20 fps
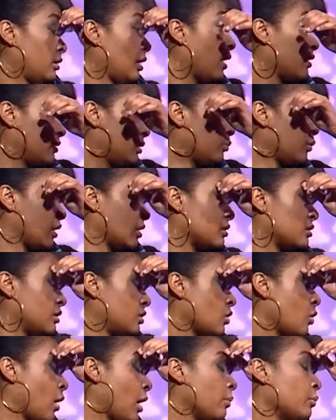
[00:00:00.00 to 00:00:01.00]
That's amazing.
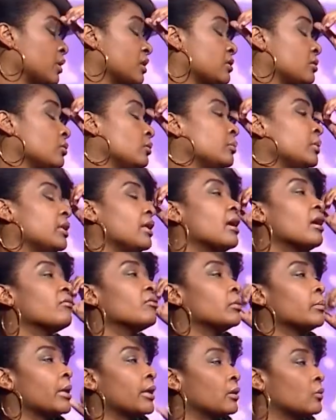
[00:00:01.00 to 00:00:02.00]
So I'm assuming that
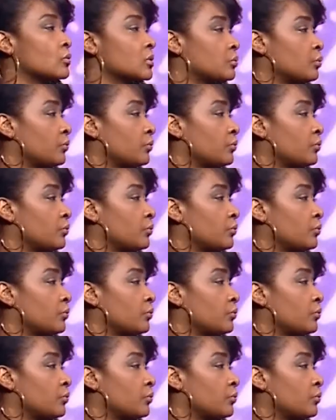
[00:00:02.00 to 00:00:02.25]
everybody was